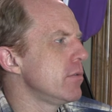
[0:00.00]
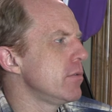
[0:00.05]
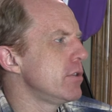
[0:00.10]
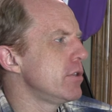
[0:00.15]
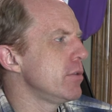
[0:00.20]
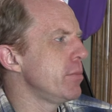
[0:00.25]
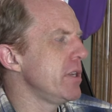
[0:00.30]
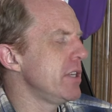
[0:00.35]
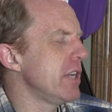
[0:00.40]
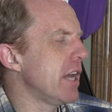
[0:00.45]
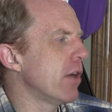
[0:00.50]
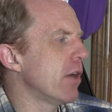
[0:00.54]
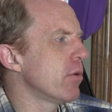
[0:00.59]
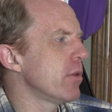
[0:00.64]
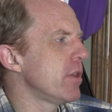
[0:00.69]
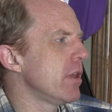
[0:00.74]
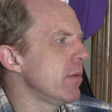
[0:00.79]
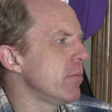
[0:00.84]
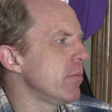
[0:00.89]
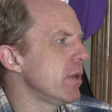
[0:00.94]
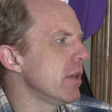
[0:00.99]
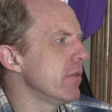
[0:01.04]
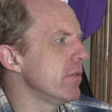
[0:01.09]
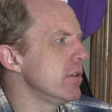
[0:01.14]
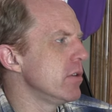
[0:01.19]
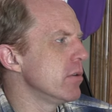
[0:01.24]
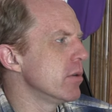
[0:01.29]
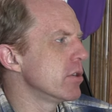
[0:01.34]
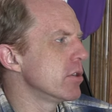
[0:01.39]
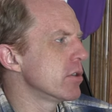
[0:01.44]
Would you be down with him giving
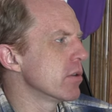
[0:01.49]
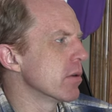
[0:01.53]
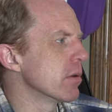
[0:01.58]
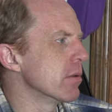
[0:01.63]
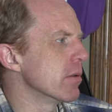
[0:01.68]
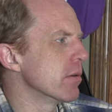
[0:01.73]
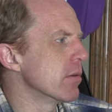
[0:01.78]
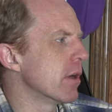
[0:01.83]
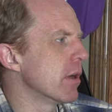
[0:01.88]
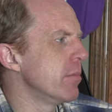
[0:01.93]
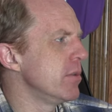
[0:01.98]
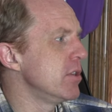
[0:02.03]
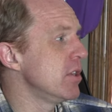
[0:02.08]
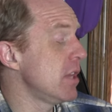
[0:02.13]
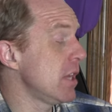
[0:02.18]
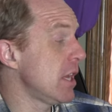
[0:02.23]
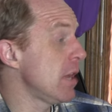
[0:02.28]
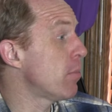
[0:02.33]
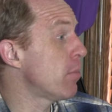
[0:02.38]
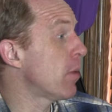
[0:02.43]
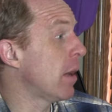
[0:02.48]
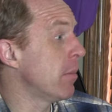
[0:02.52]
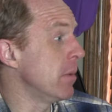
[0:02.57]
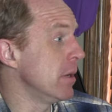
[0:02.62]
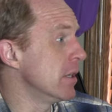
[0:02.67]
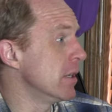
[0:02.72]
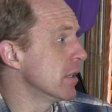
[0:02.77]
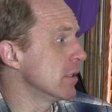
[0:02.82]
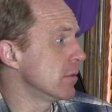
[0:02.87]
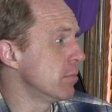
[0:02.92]
you a shoulder rub? Do you think he probably
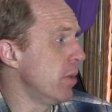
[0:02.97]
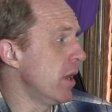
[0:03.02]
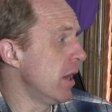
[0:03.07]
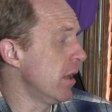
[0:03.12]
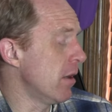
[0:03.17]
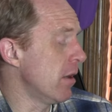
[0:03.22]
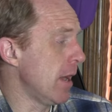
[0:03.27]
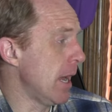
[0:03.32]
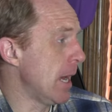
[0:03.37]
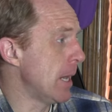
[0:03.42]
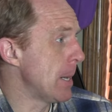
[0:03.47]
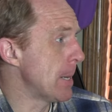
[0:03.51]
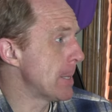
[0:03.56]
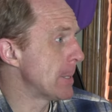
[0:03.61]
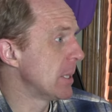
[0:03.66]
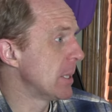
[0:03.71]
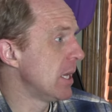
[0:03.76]
does better at it?